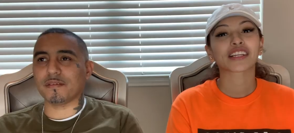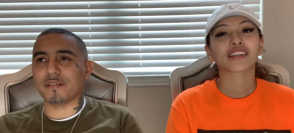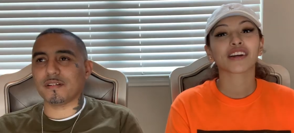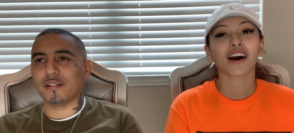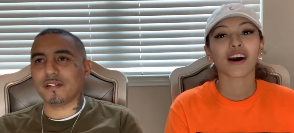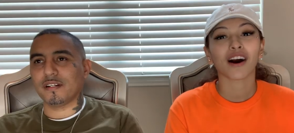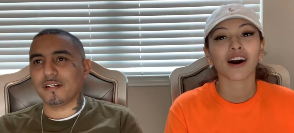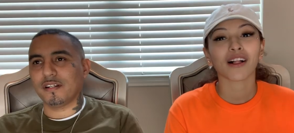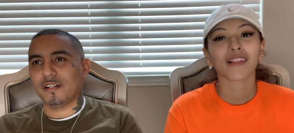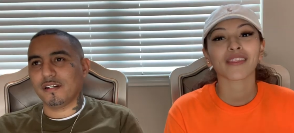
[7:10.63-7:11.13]

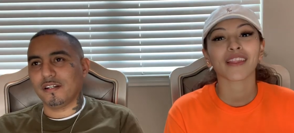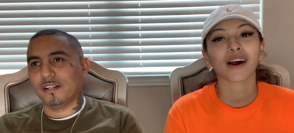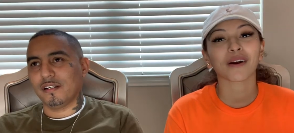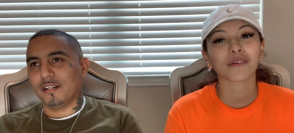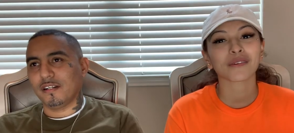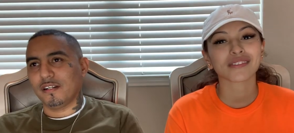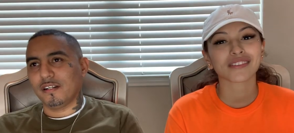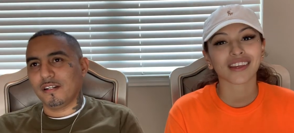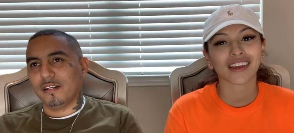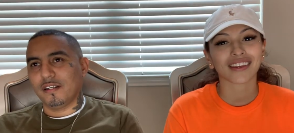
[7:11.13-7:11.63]
Speaker 1: Y'all,
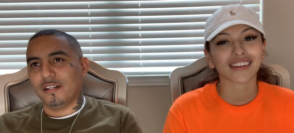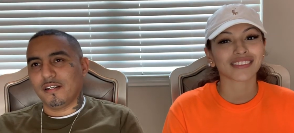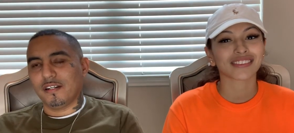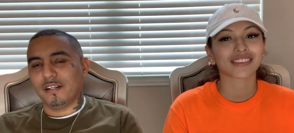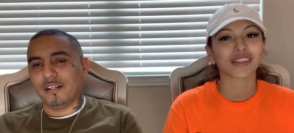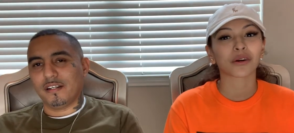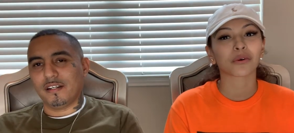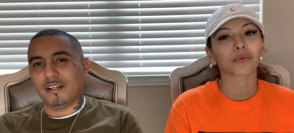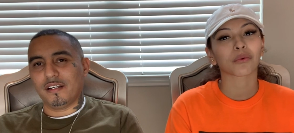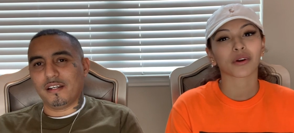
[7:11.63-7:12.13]
that was
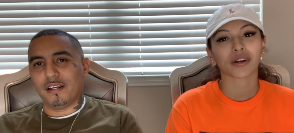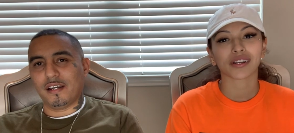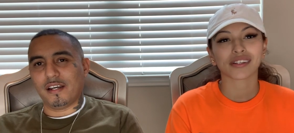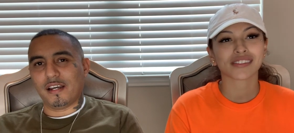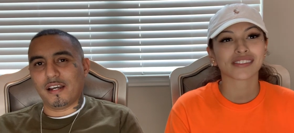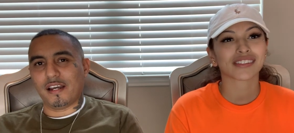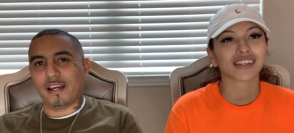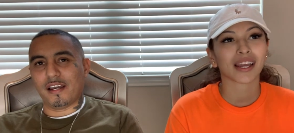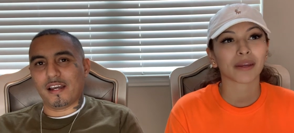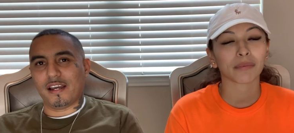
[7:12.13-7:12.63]
like the
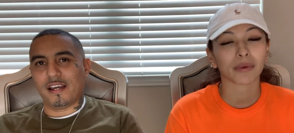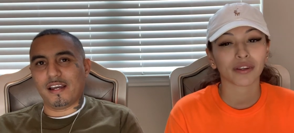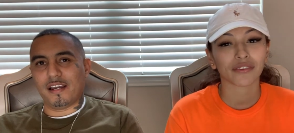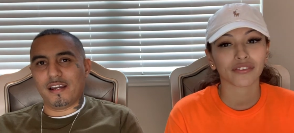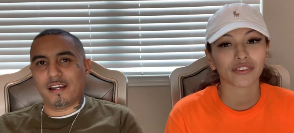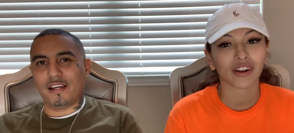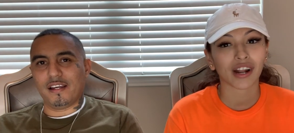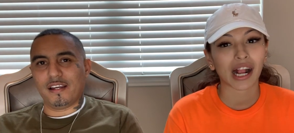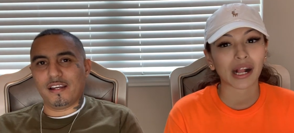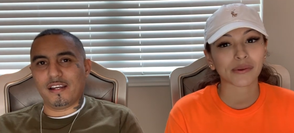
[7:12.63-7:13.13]
worst time
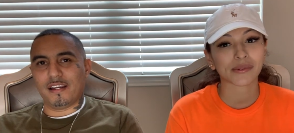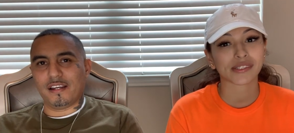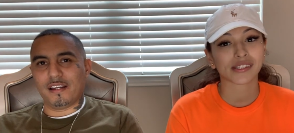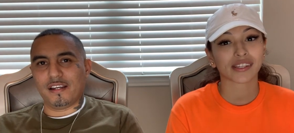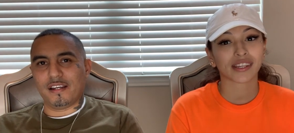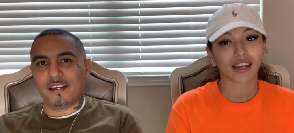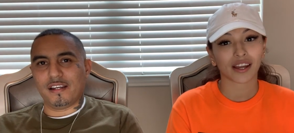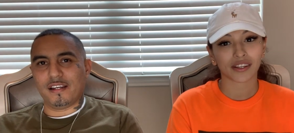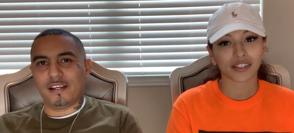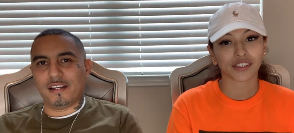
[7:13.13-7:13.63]
ever. I was
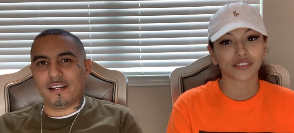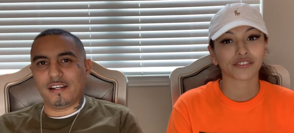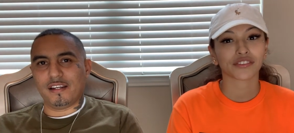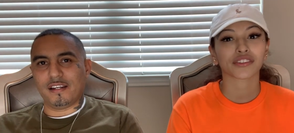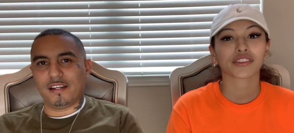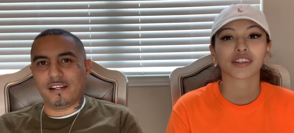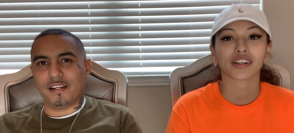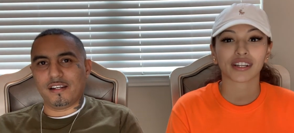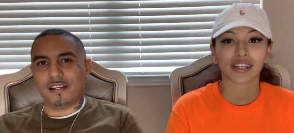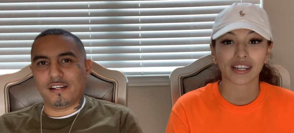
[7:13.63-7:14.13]
in county
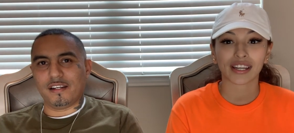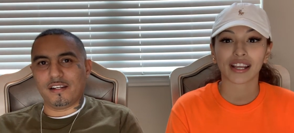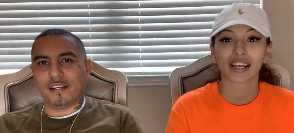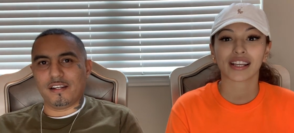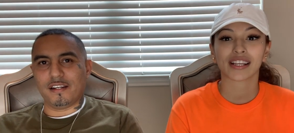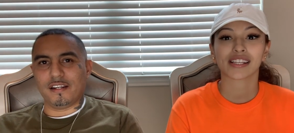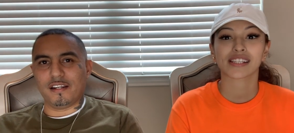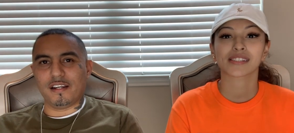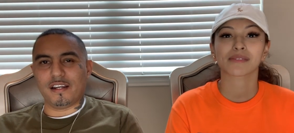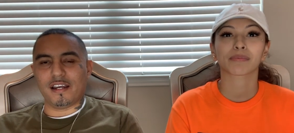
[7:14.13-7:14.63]
for thirty
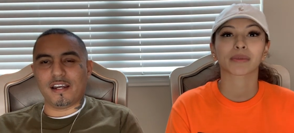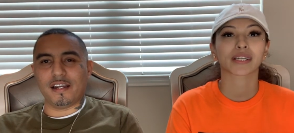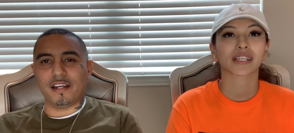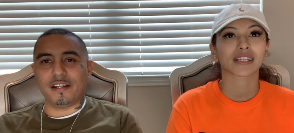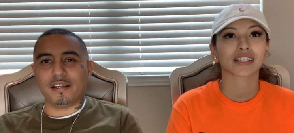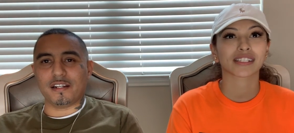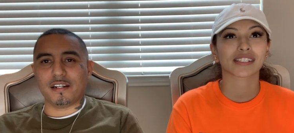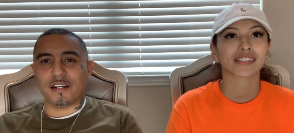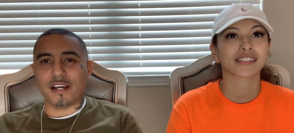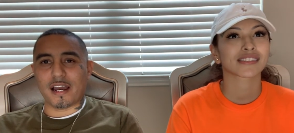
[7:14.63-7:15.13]
days.
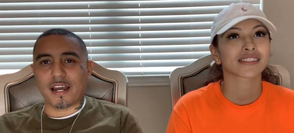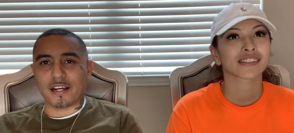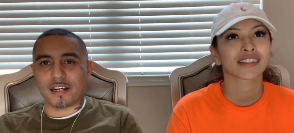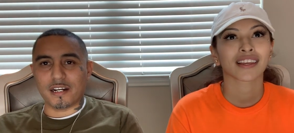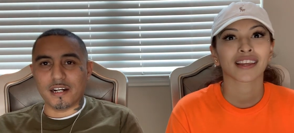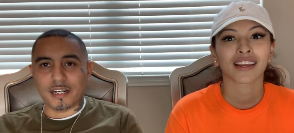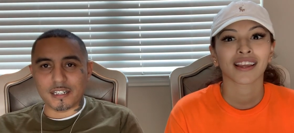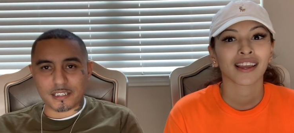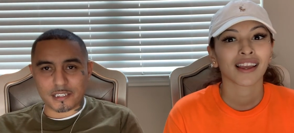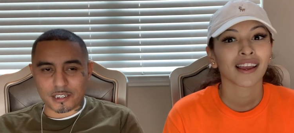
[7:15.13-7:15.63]
Speaker 2: And at
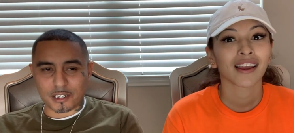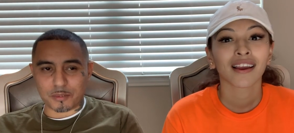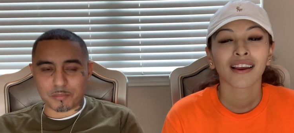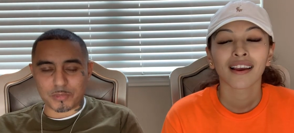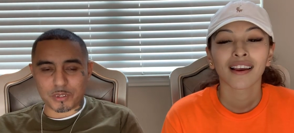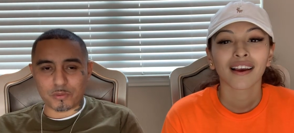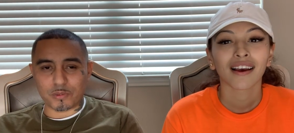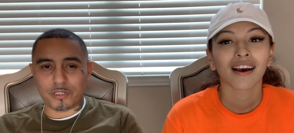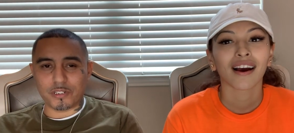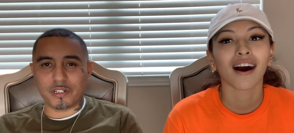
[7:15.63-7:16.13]

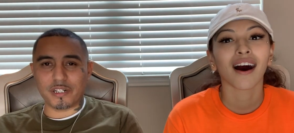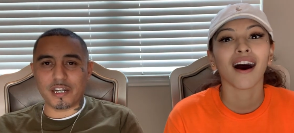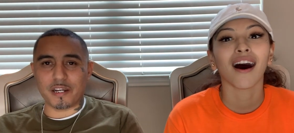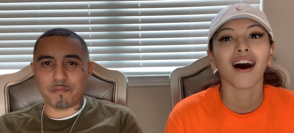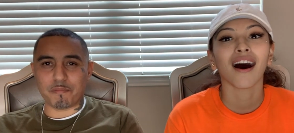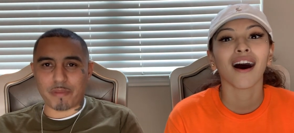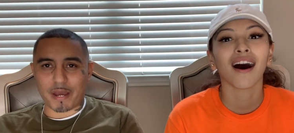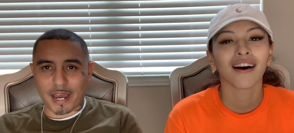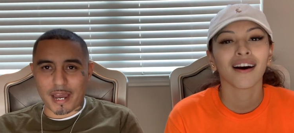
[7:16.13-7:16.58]
customs, when you get